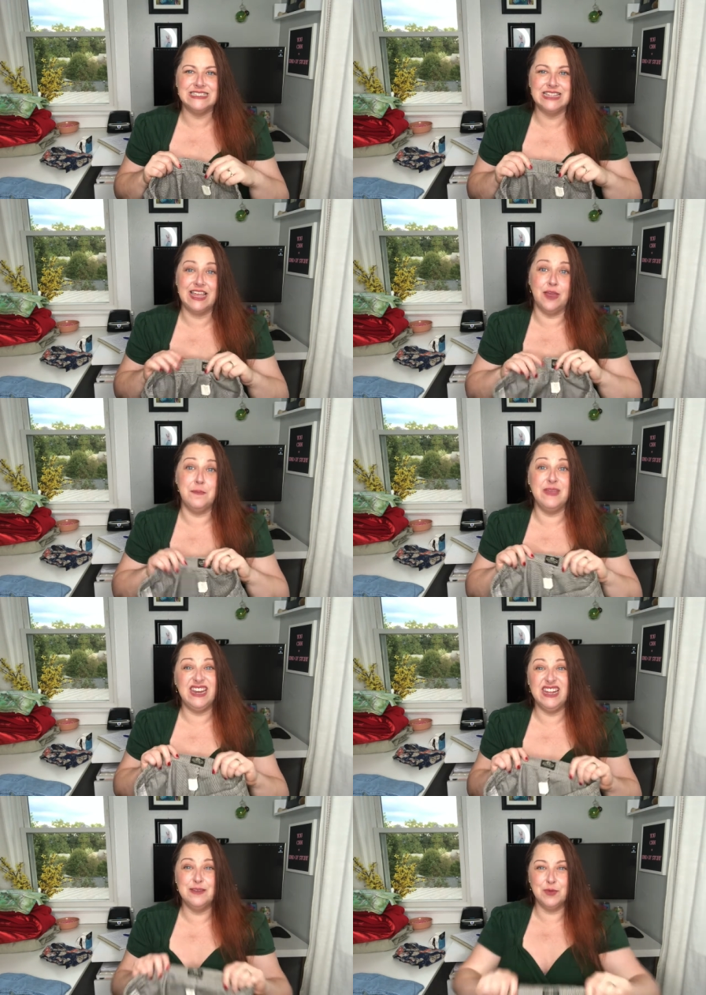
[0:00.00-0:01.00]
like a
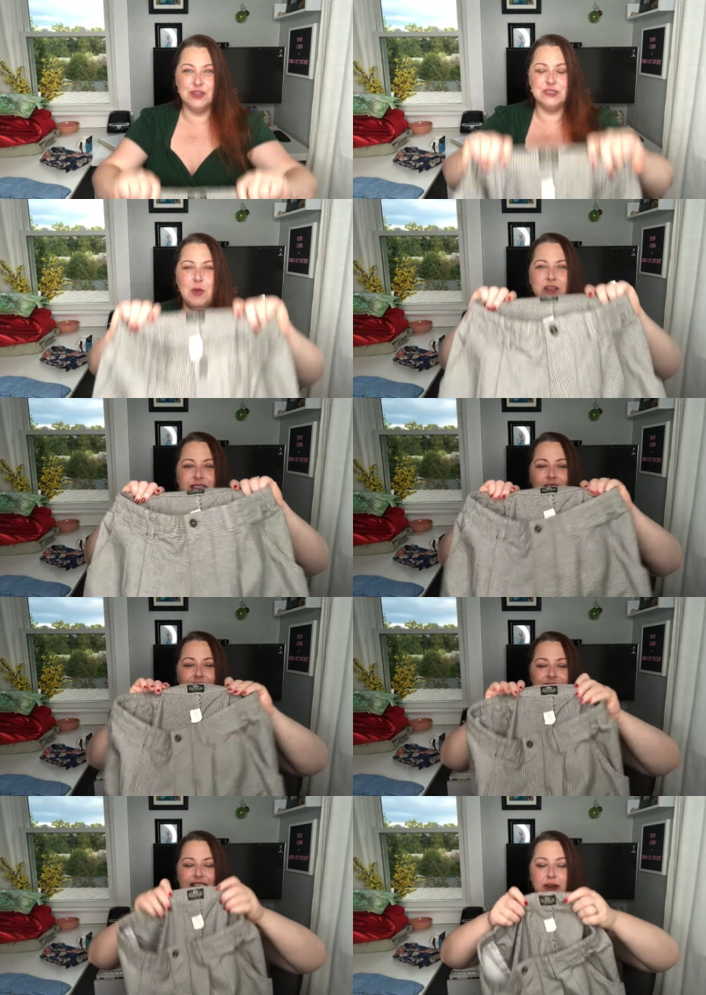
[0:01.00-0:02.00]
medium or a small
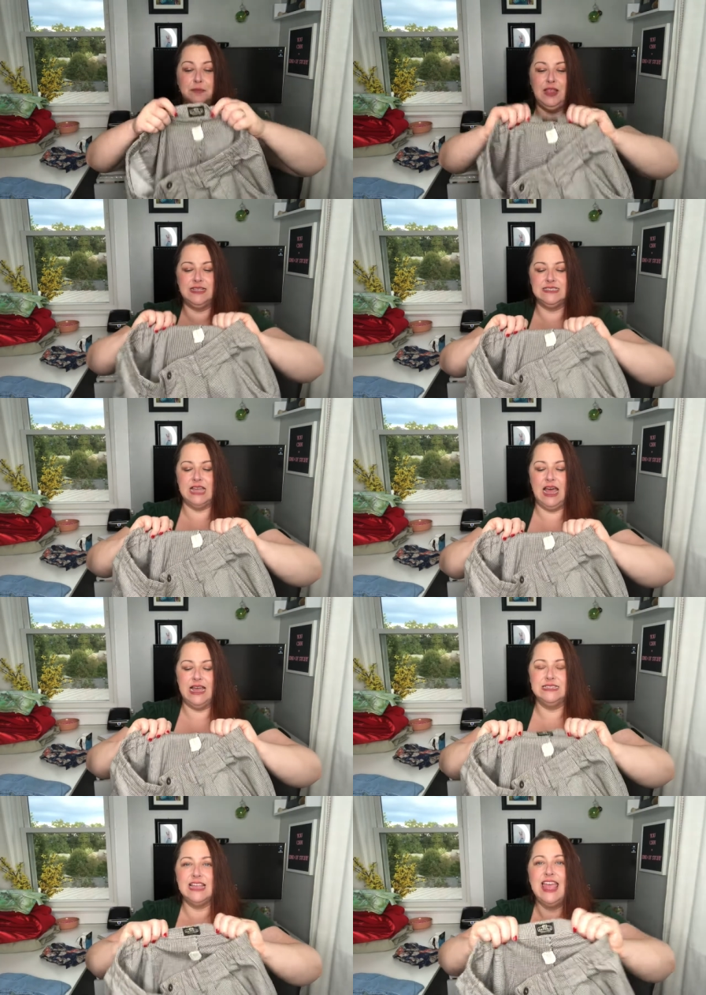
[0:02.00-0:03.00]
size and a plus
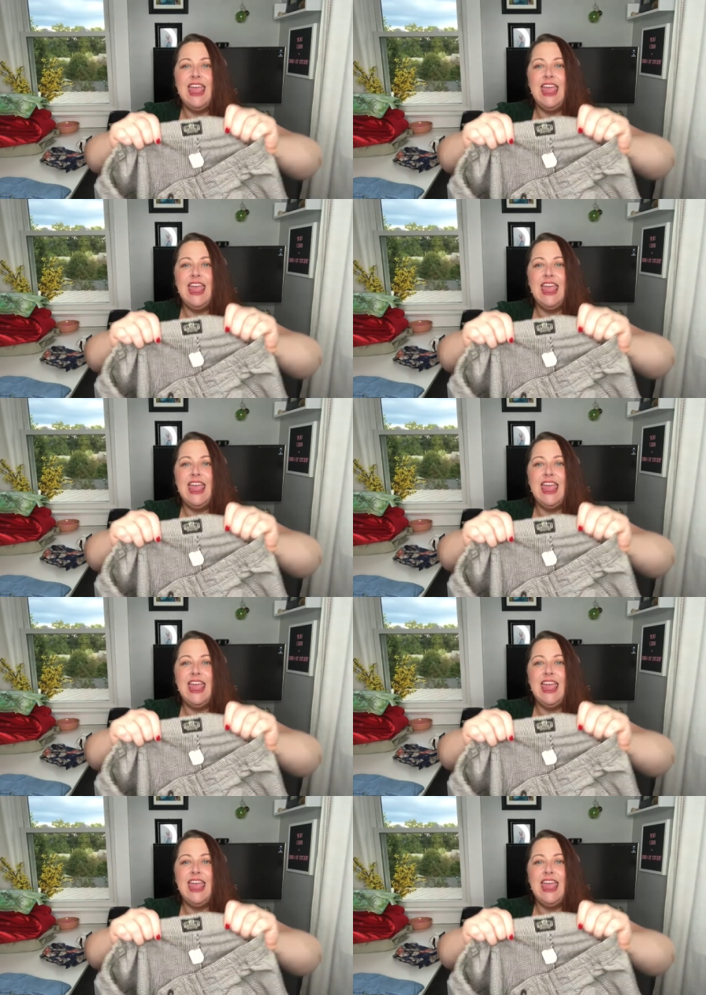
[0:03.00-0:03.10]
size,